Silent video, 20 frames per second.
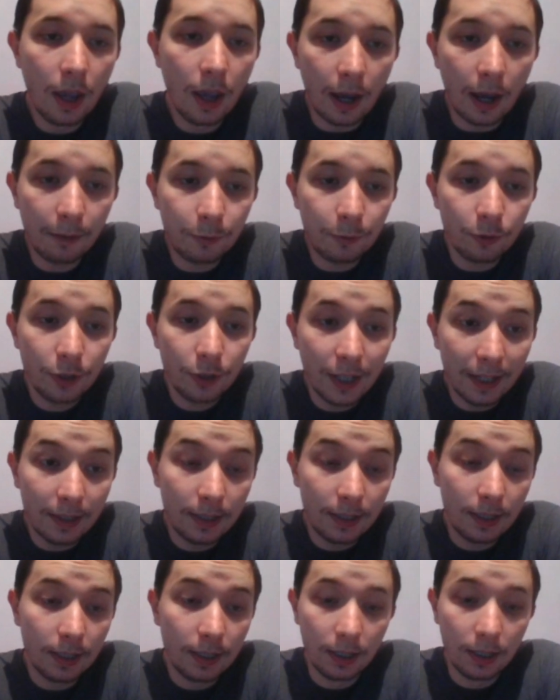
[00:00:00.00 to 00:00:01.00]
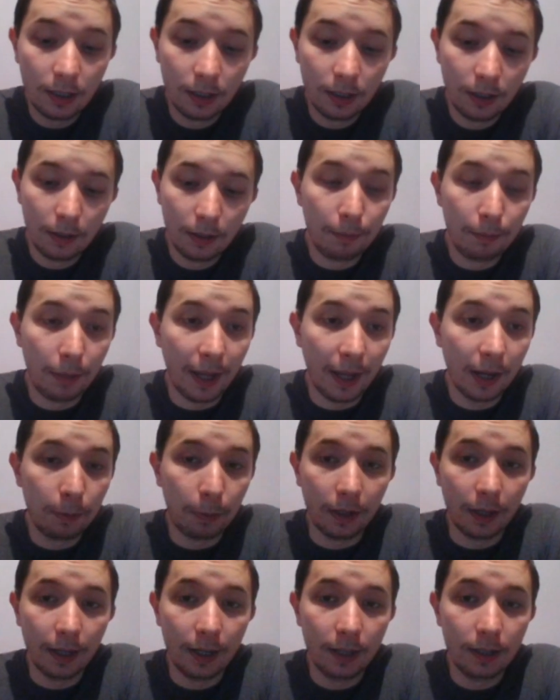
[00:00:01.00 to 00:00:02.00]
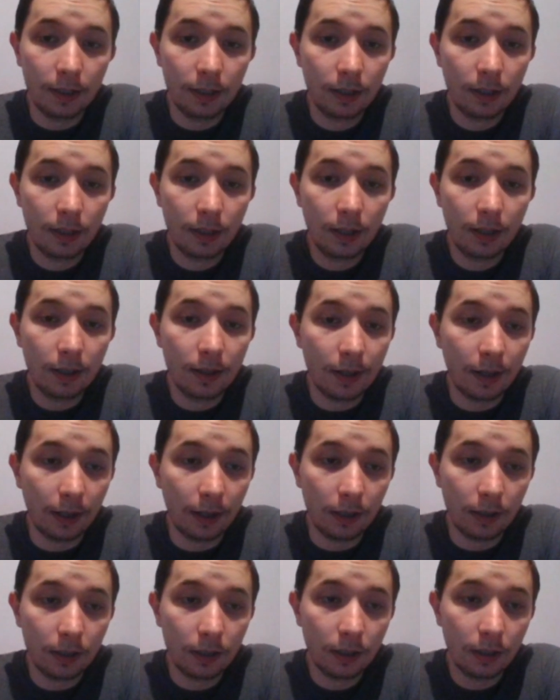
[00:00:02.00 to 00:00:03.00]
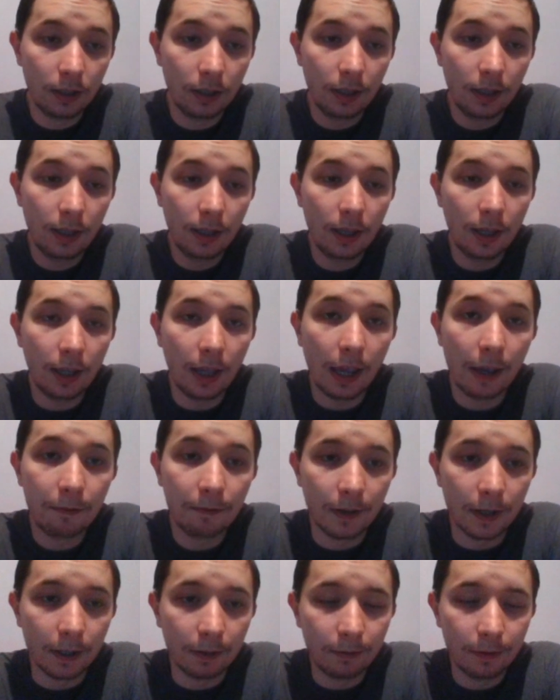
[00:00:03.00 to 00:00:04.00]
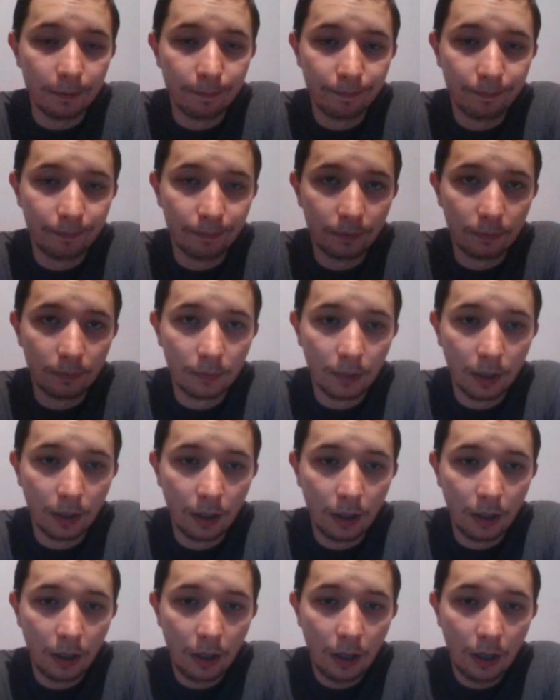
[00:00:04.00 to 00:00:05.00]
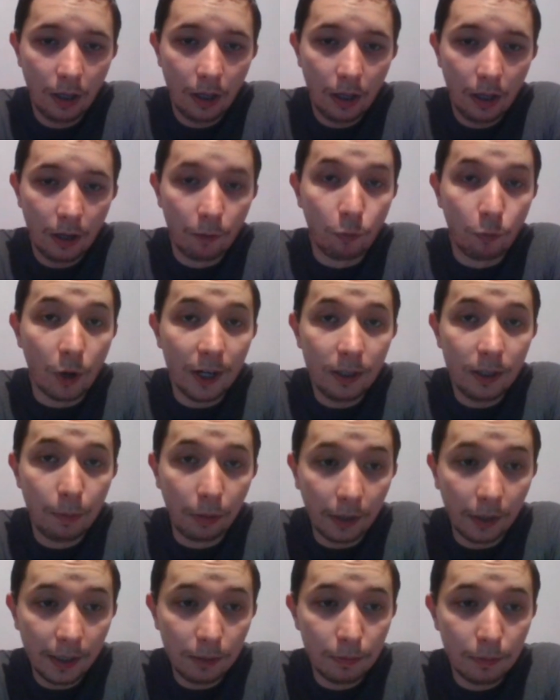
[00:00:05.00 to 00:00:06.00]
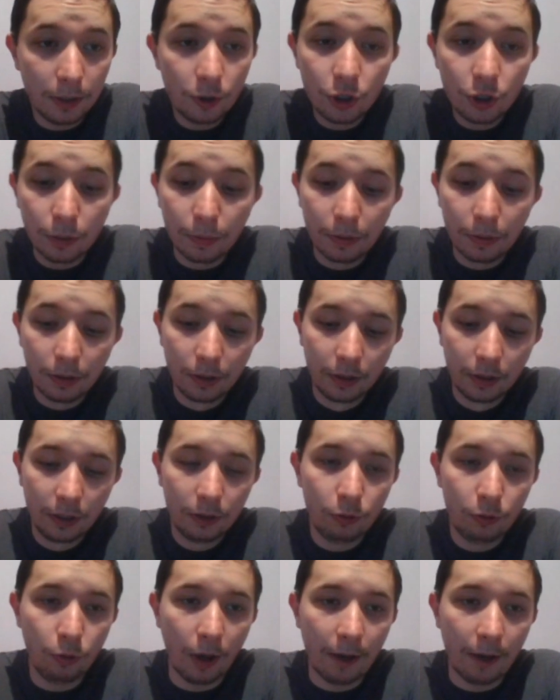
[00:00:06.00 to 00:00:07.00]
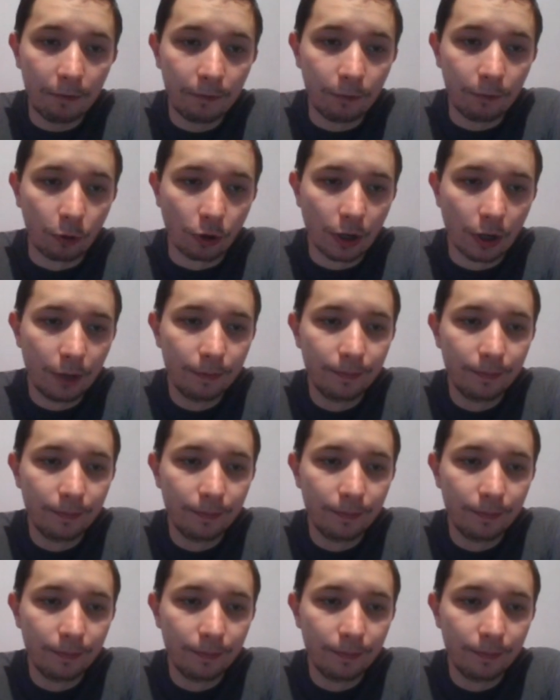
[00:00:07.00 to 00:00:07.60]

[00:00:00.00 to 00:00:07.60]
After that, black played knight e5. White played bishop to f4.